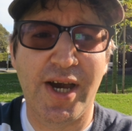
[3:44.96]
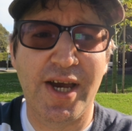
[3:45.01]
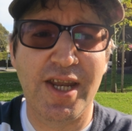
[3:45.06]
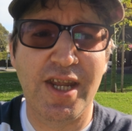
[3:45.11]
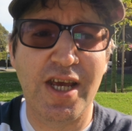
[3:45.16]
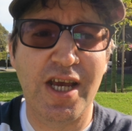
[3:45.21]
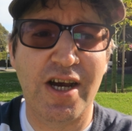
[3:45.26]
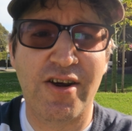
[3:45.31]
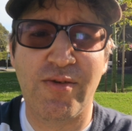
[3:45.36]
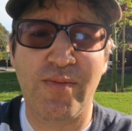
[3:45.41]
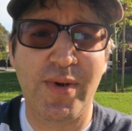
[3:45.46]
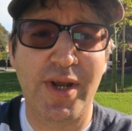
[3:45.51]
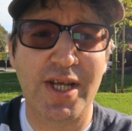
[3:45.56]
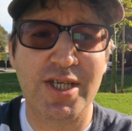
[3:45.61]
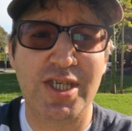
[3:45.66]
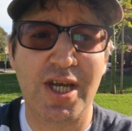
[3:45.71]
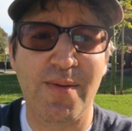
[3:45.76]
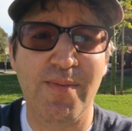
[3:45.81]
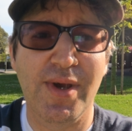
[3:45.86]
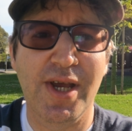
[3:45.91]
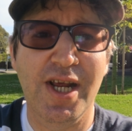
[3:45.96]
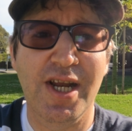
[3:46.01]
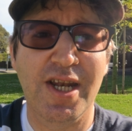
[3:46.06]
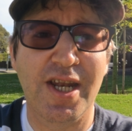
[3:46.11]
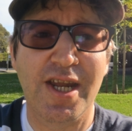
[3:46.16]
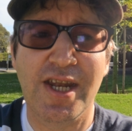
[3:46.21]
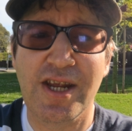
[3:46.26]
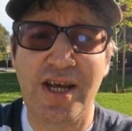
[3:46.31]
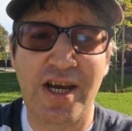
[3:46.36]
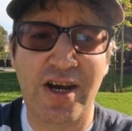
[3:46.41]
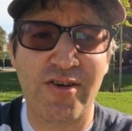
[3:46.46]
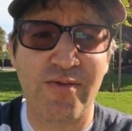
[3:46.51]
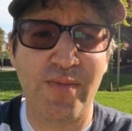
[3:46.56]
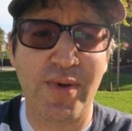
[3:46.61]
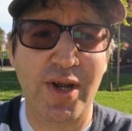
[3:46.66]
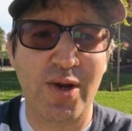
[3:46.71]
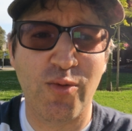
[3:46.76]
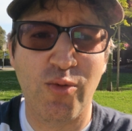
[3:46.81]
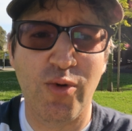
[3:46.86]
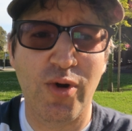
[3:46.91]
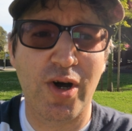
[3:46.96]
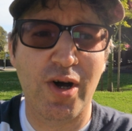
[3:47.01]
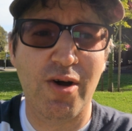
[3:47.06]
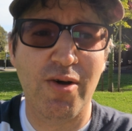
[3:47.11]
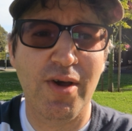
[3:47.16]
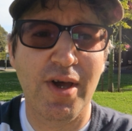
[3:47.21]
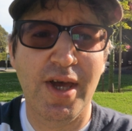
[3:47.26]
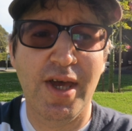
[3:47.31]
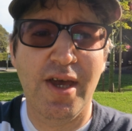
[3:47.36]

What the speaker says: the government. Does that mean that the government will